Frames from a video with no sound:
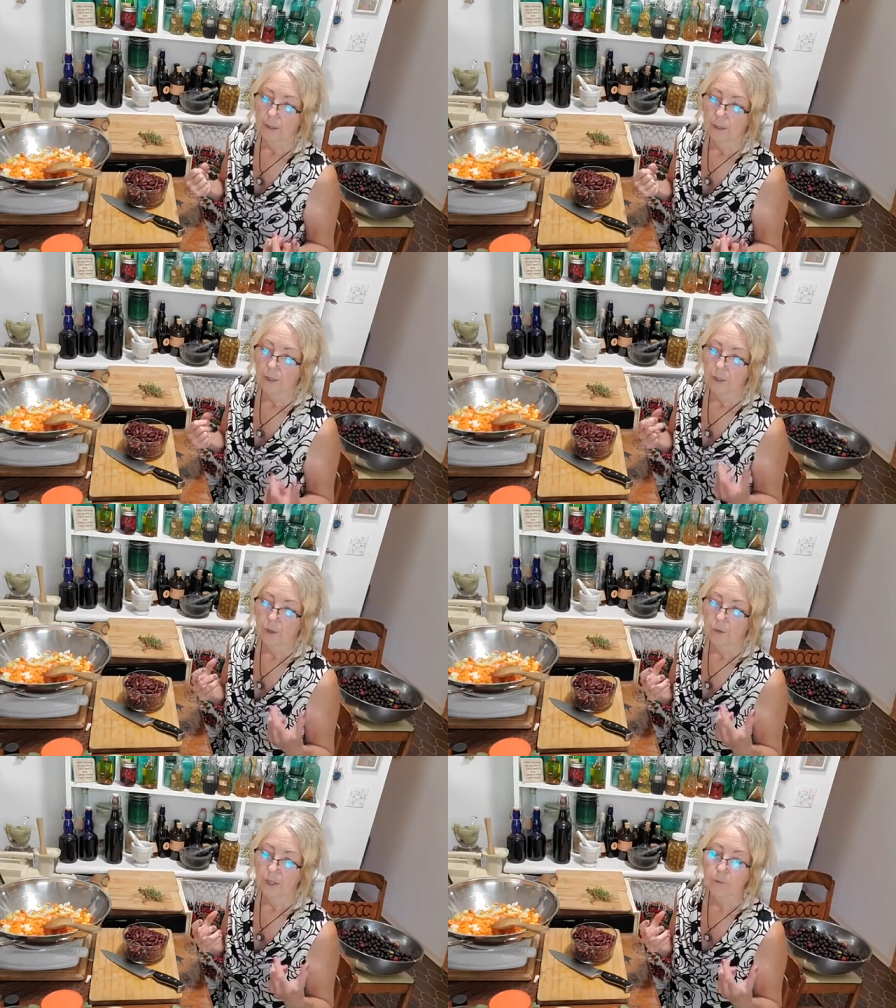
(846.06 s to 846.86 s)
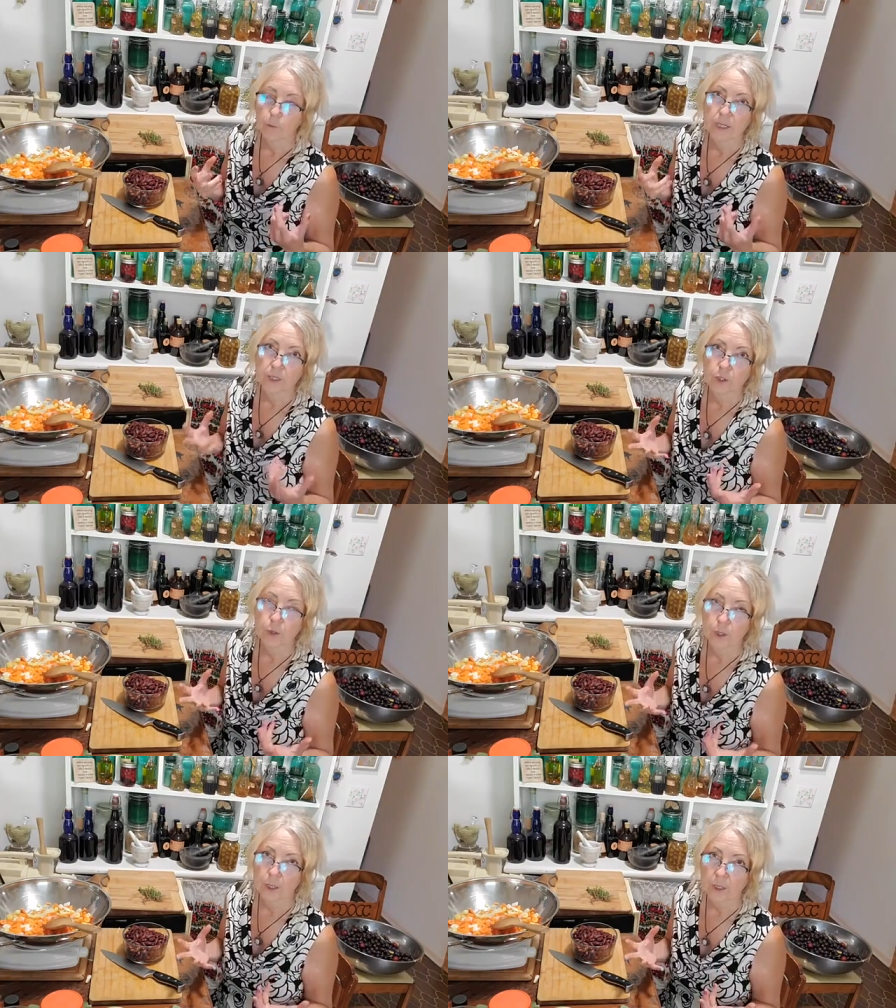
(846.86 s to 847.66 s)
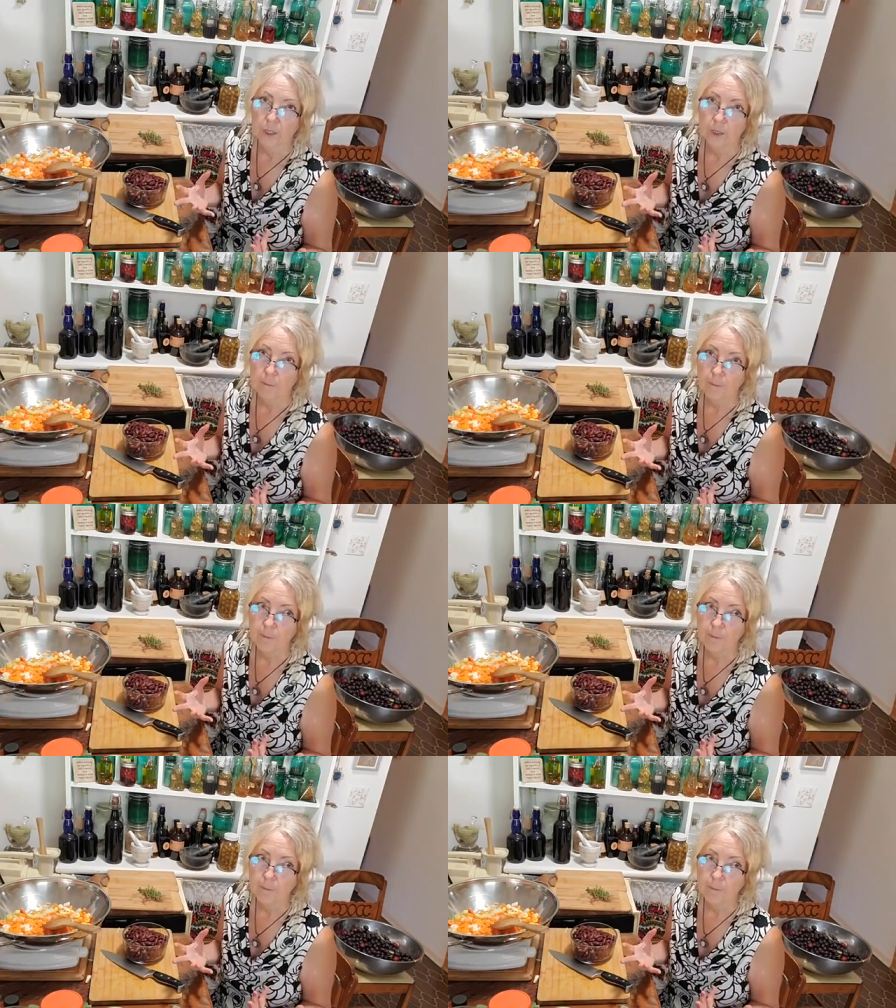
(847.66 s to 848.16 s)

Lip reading: you know, once you cook them,